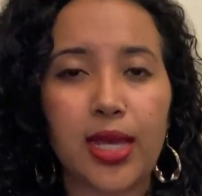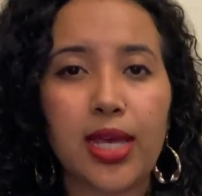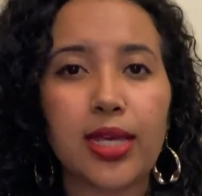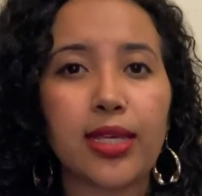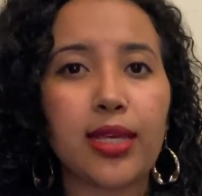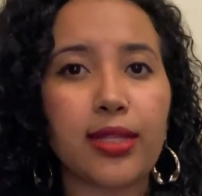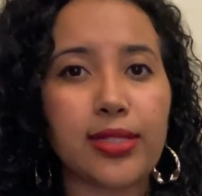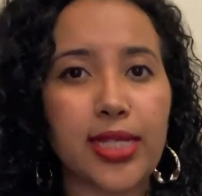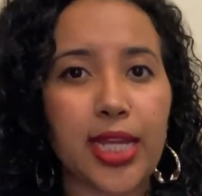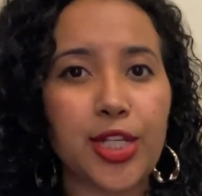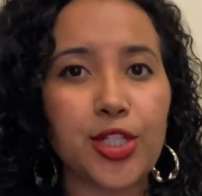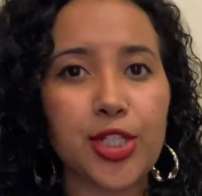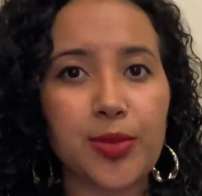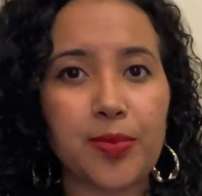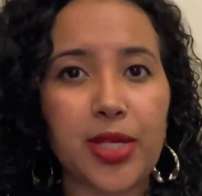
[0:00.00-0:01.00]

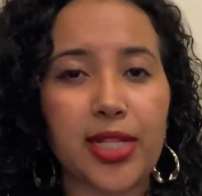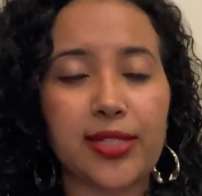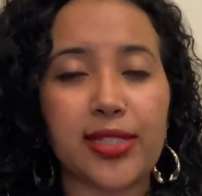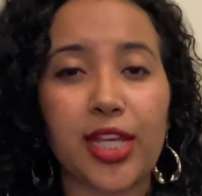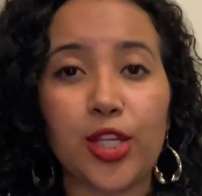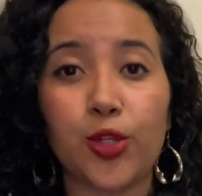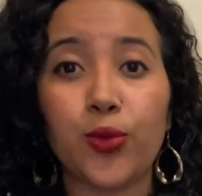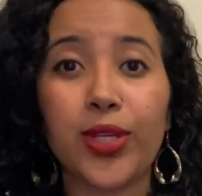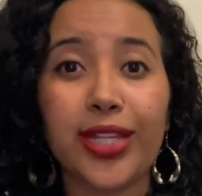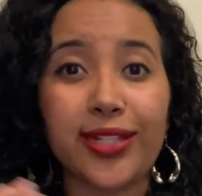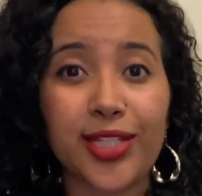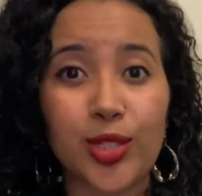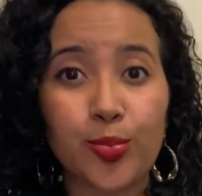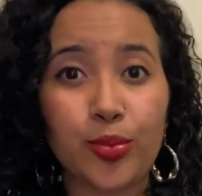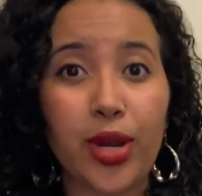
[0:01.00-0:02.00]
Contagious means that you can
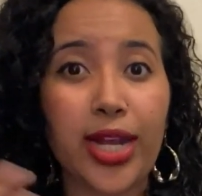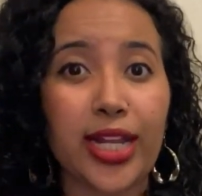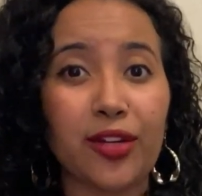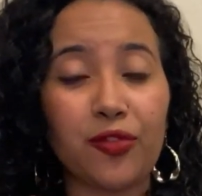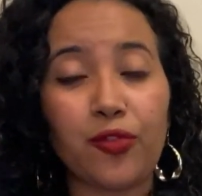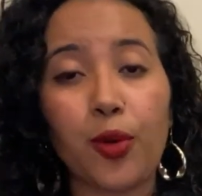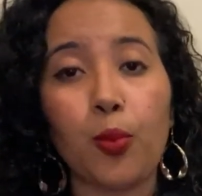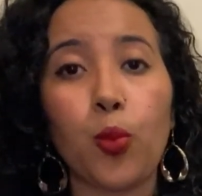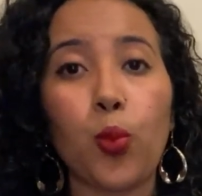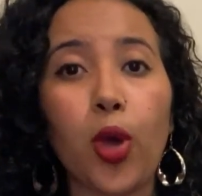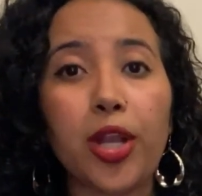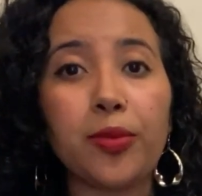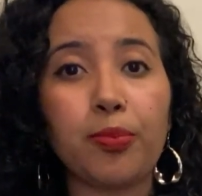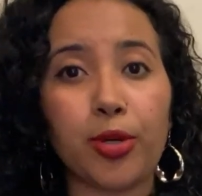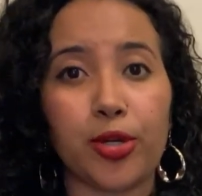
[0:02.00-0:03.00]
spread it from
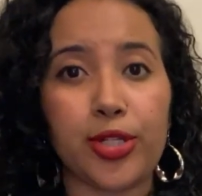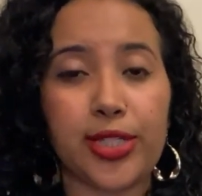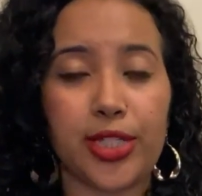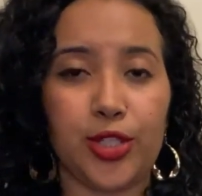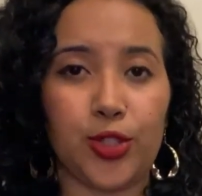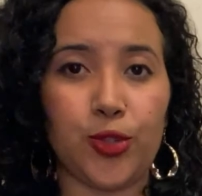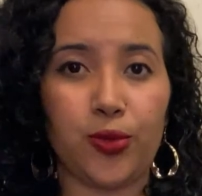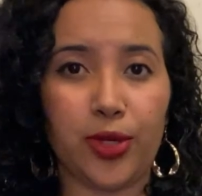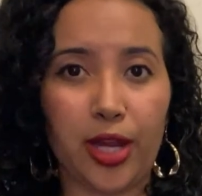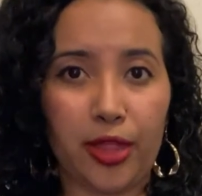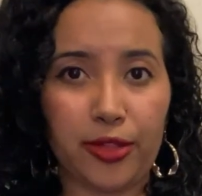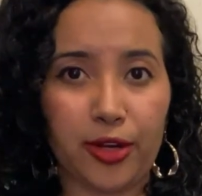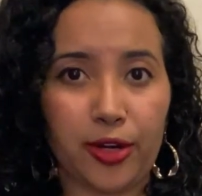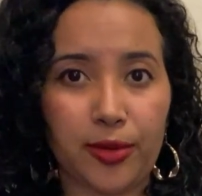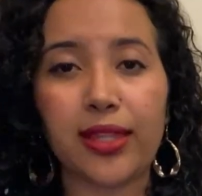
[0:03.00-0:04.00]
one person to
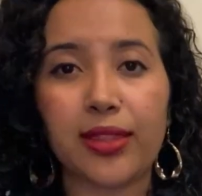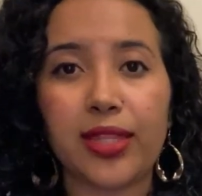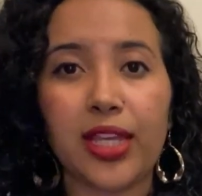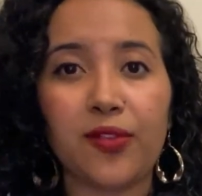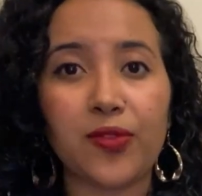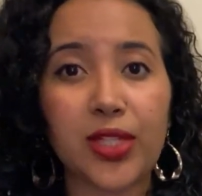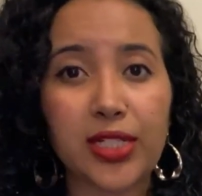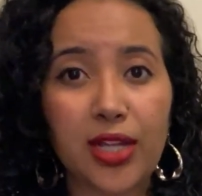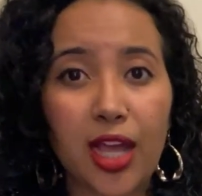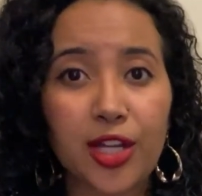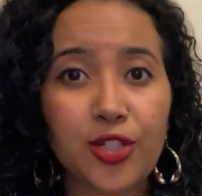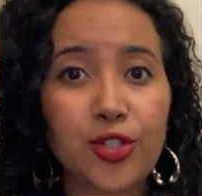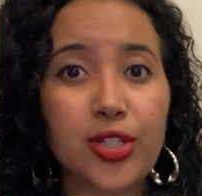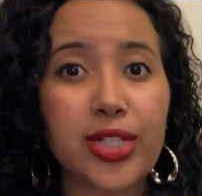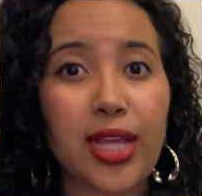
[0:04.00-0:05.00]
another. If the
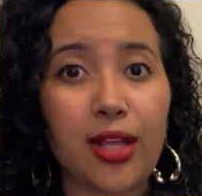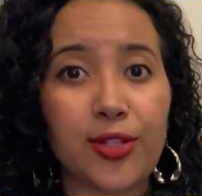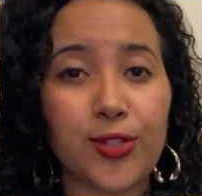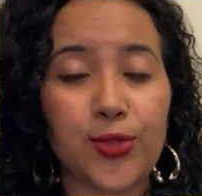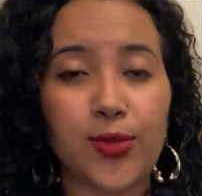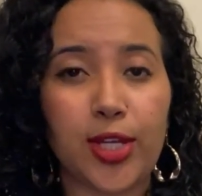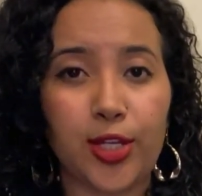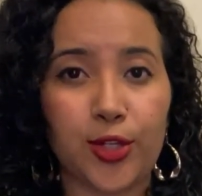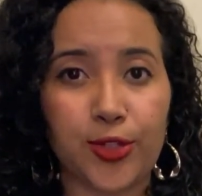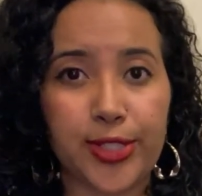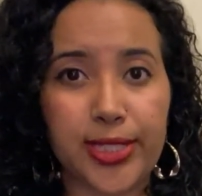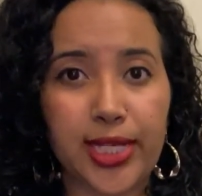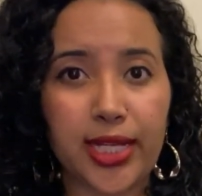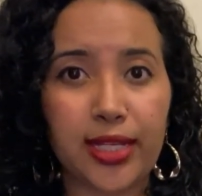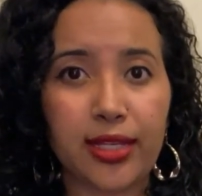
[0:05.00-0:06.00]
doctor tells you that you're
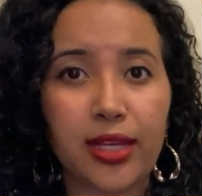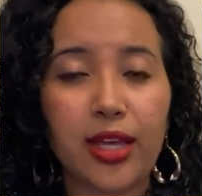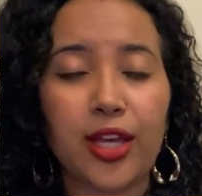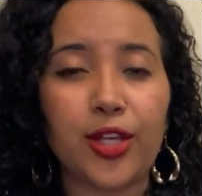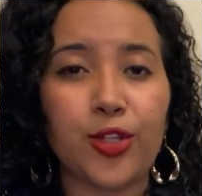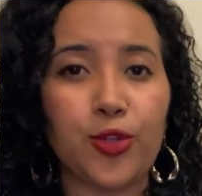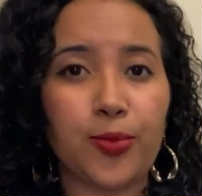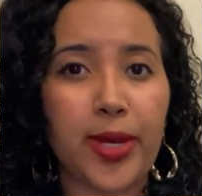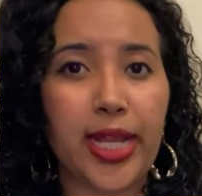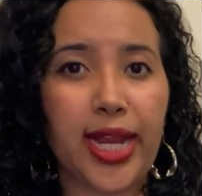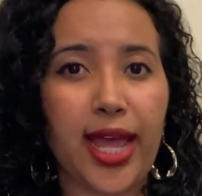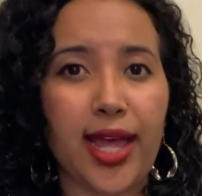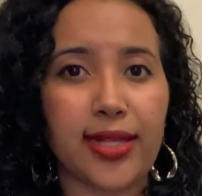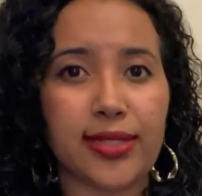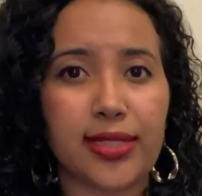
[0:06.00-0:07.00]
sick, you might
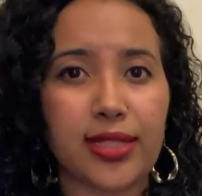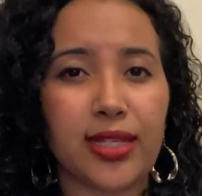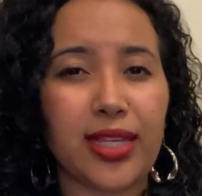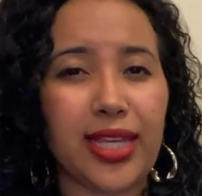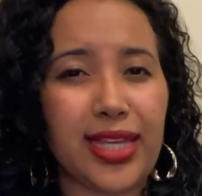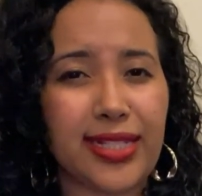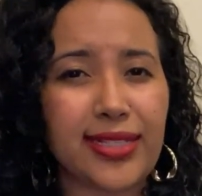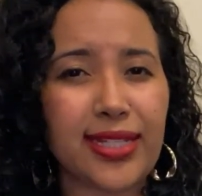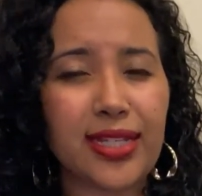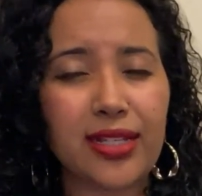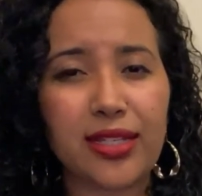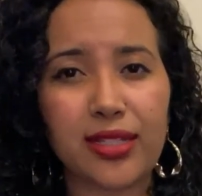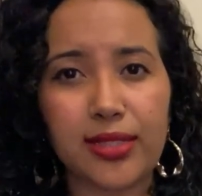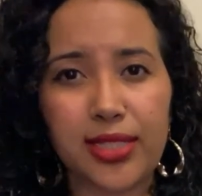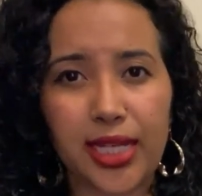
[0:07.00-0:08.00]
ask, is it
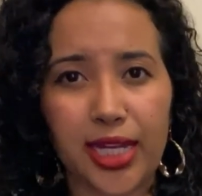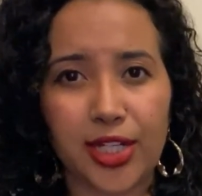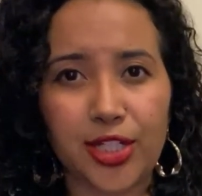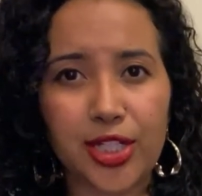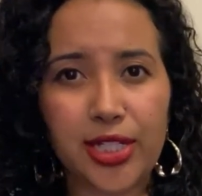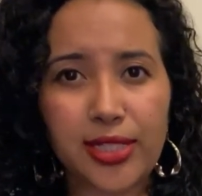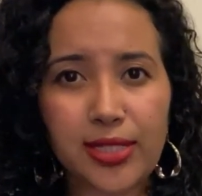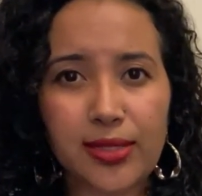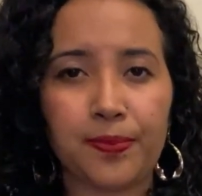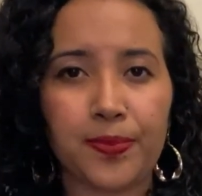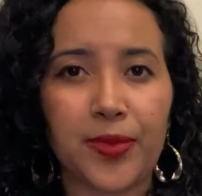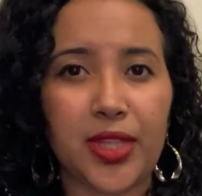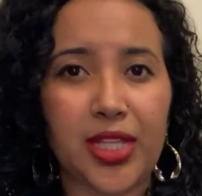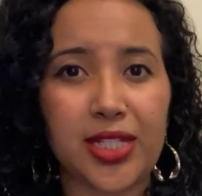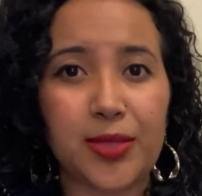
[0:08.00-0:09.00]
contagious?
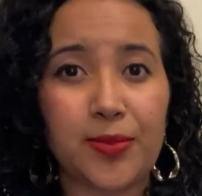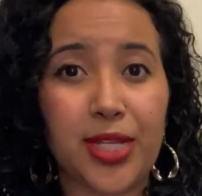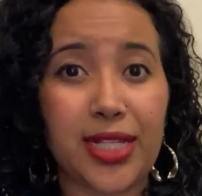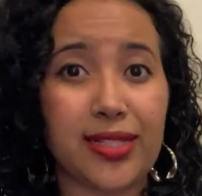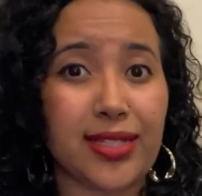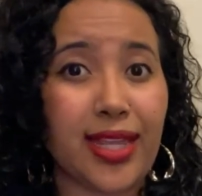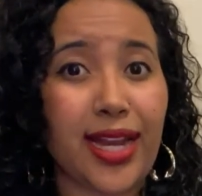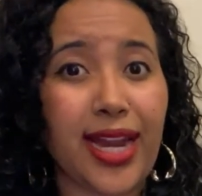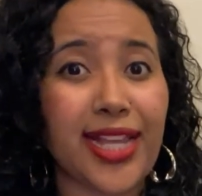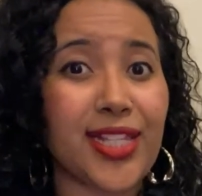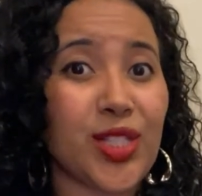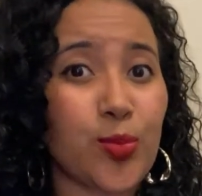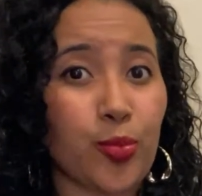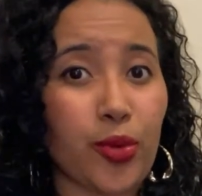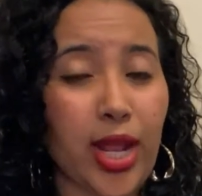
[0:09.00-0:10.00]
This means, can I
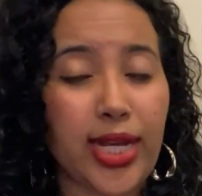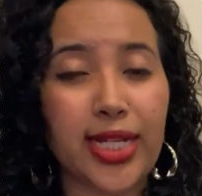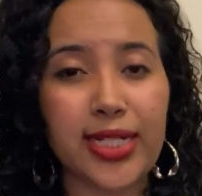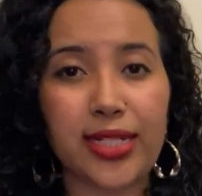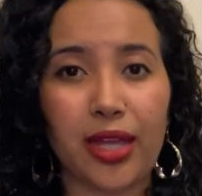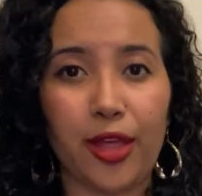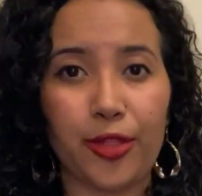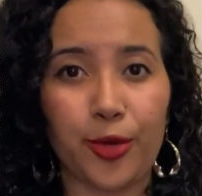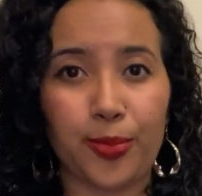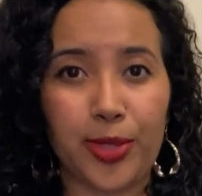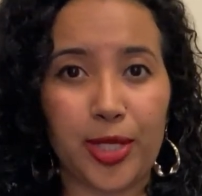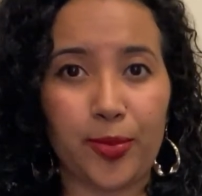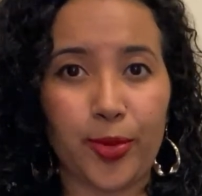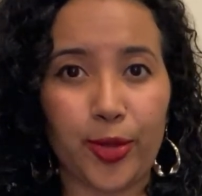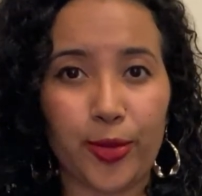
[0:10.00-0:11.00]
spread it to other
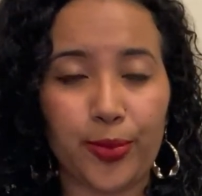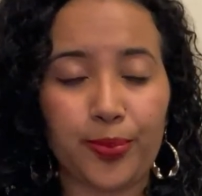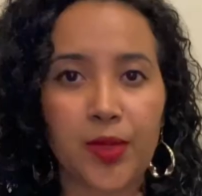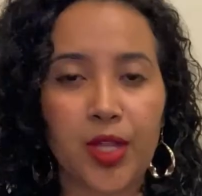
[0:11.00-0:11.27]
people?